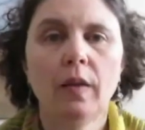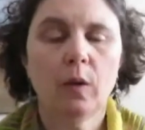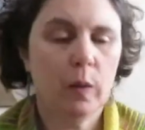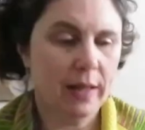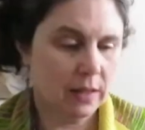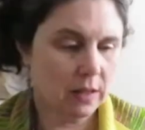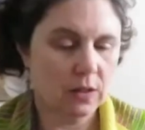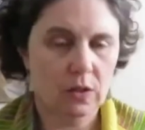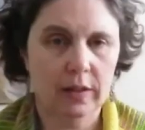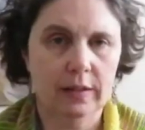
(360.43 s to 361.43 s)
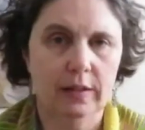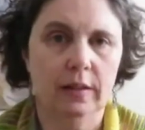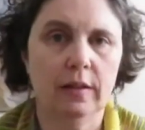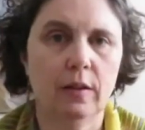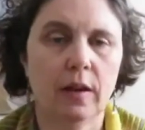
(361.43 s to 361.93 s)
way it's
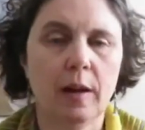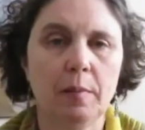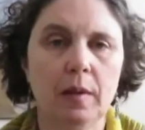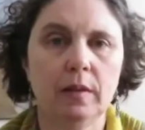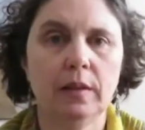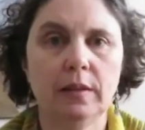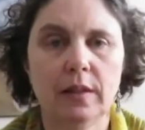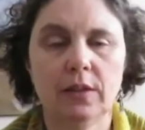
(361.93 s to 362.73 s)
constructed. There are a couple of little